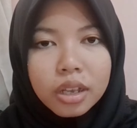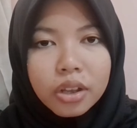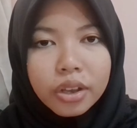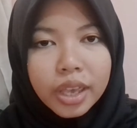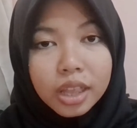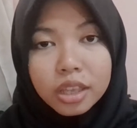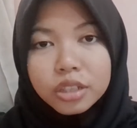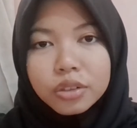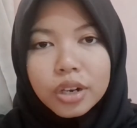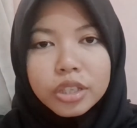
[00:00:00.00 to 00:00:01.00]
Okay,
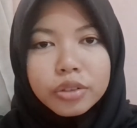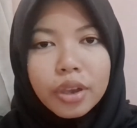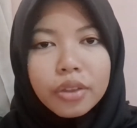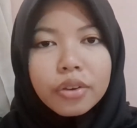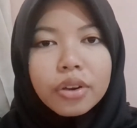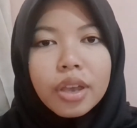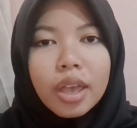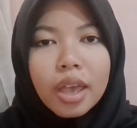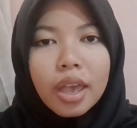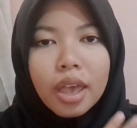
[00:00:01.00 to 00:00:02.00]
let's try it together.
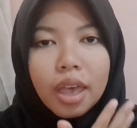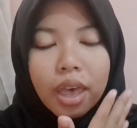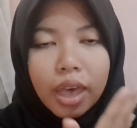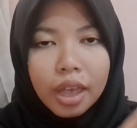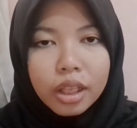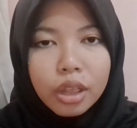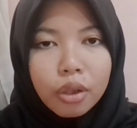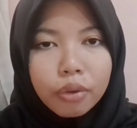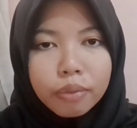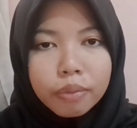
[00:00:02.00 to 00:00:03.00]
Hello.